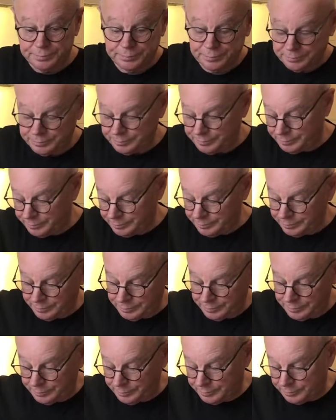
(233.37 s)

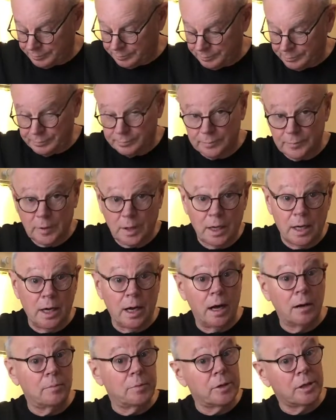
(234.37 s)
I
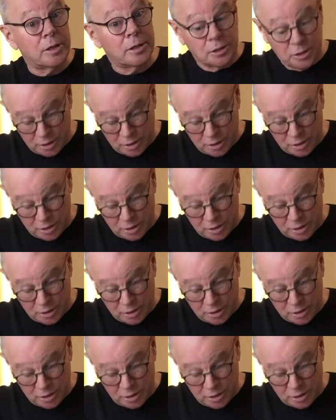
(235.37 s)
hope you can